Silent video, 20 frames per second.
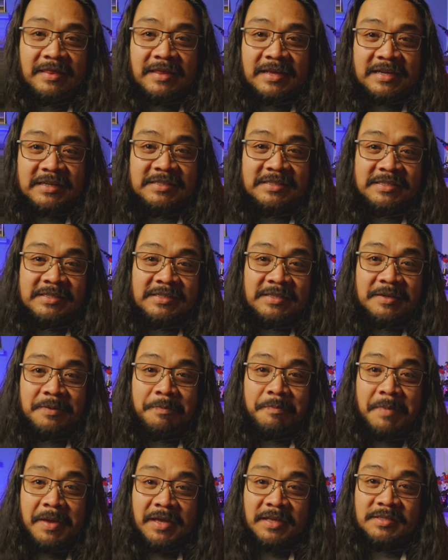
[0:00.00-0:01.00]
This
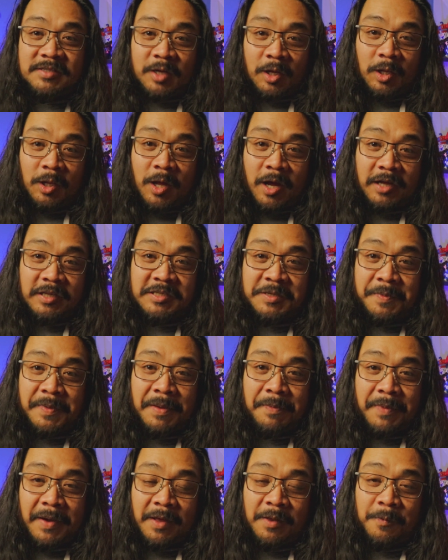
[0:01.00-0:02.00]
means a lot to
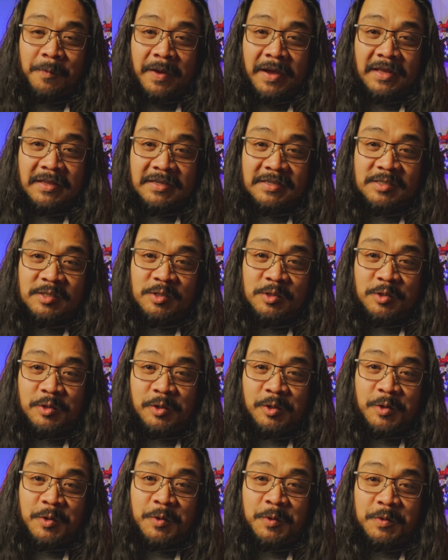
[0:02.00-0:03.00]
me, by the way. This is
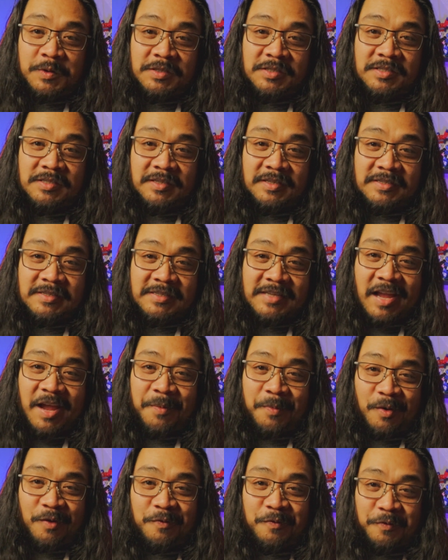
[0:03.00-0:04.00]
Luke's
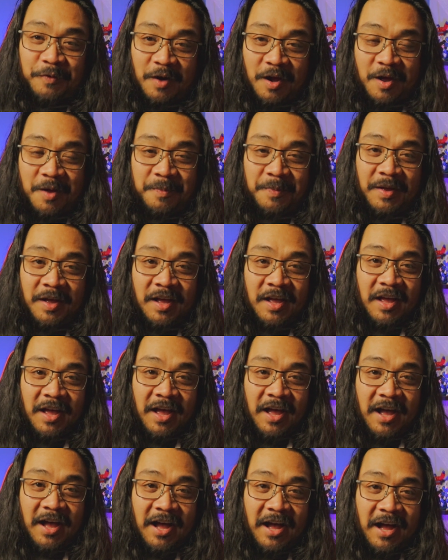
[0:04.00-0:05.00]
saber from
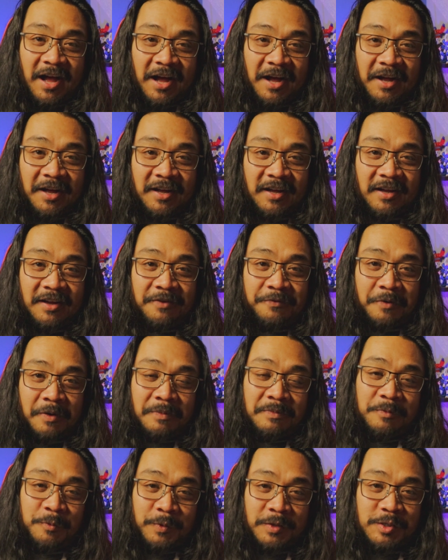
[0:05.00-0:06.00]

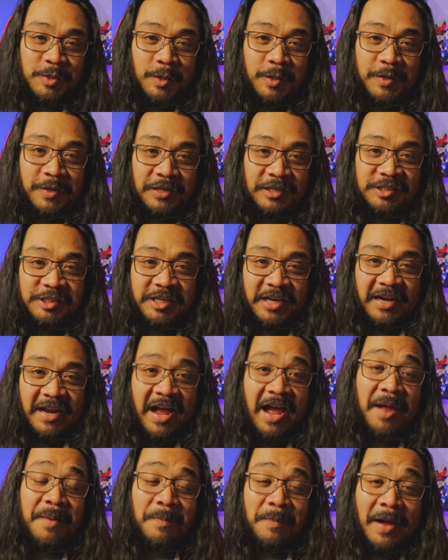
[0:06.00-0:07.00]
Return of the
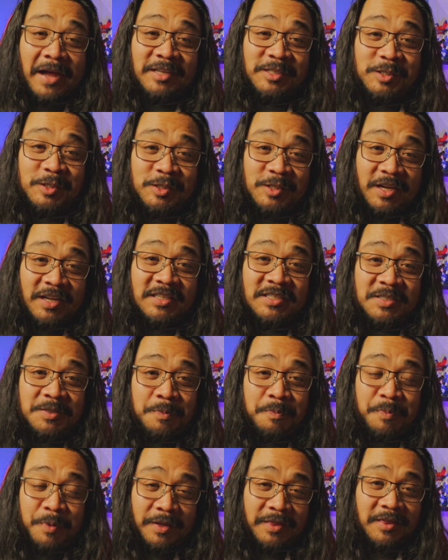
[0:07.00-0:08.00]
Jedi. My sons
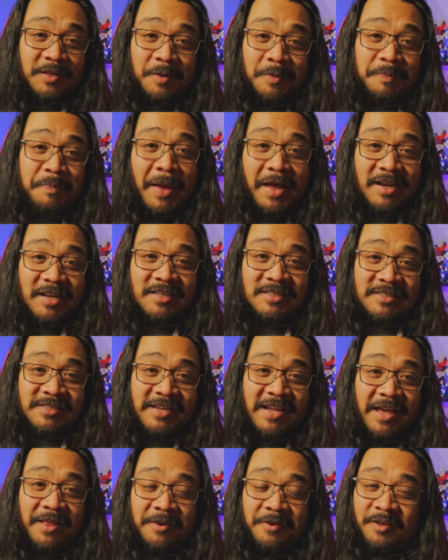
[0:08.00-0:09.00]
put their pennies
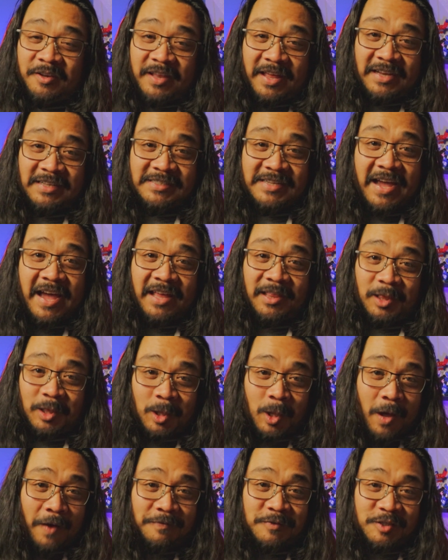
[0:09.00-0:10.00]
together and they're like, Dad
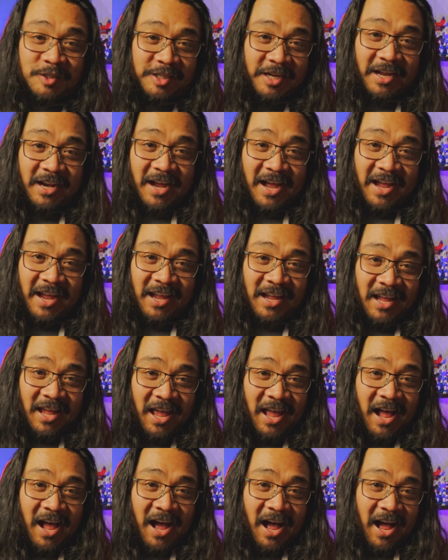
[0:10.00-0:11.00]
loves Jedi,
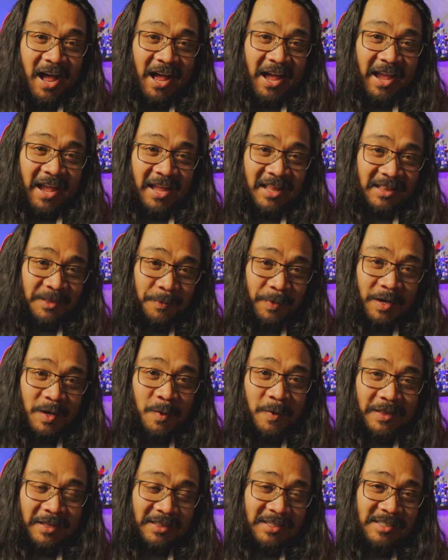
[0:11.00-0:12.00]
and we
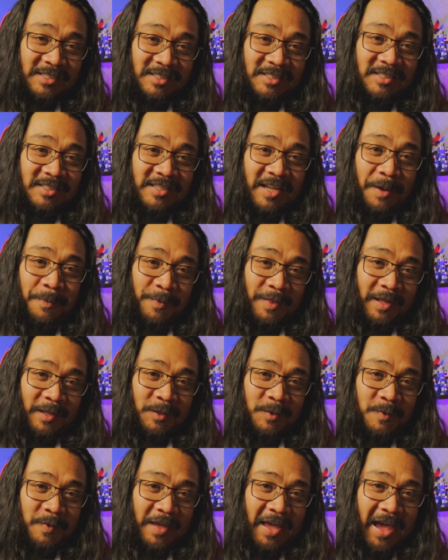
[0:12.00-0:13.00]
know that this is the saber
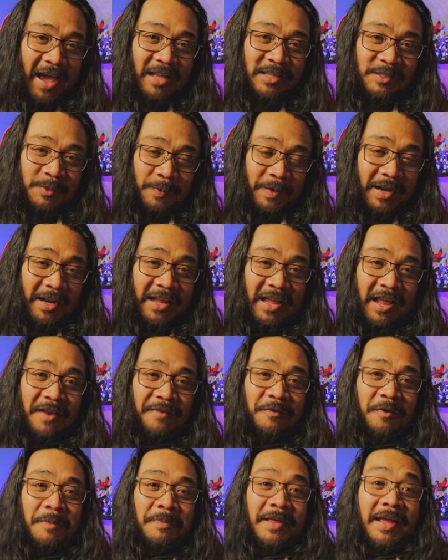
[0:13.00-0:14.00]
that Luke had, so we're gonna get it for him.